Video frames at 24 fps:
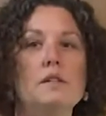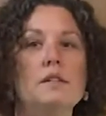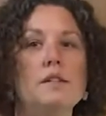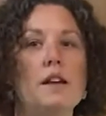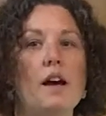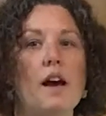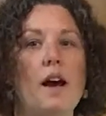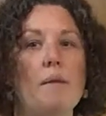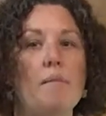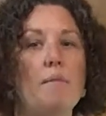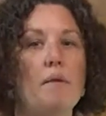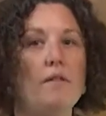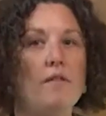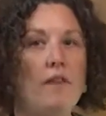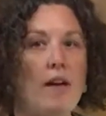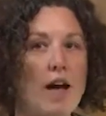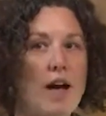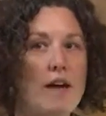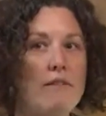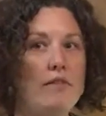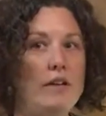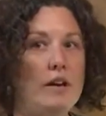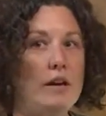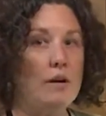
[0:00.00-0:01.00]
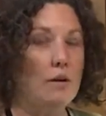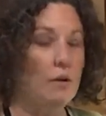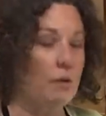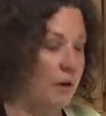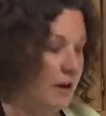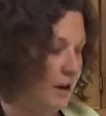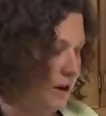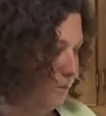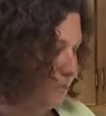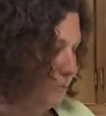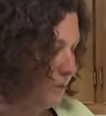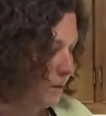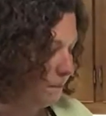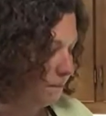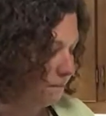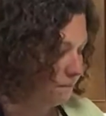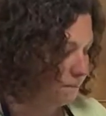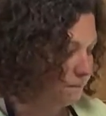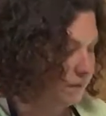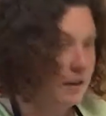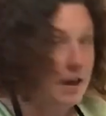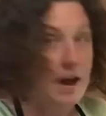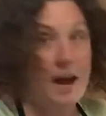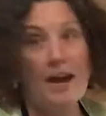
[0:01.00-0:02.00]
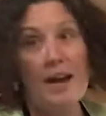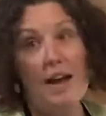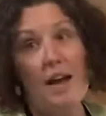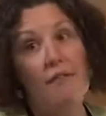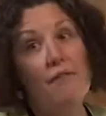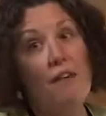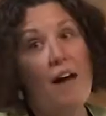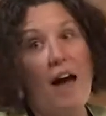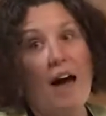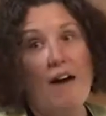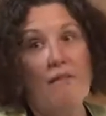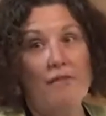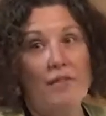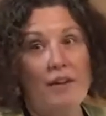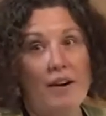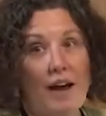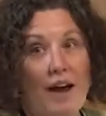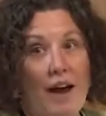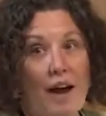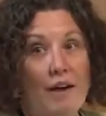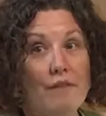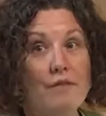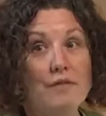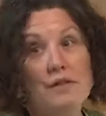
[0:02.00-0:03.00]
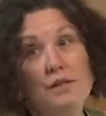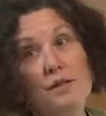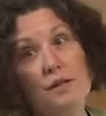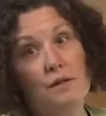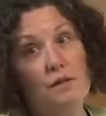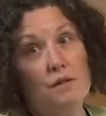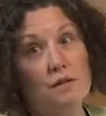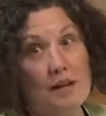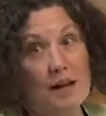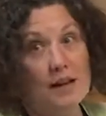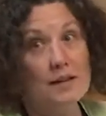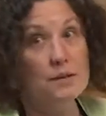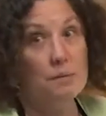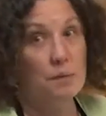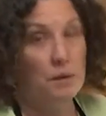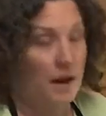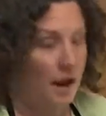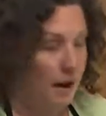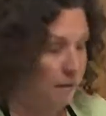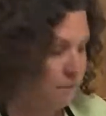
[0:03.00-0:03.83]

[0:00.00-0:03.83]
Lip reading: cup of heavy cream. I have half and half, so that's what I'm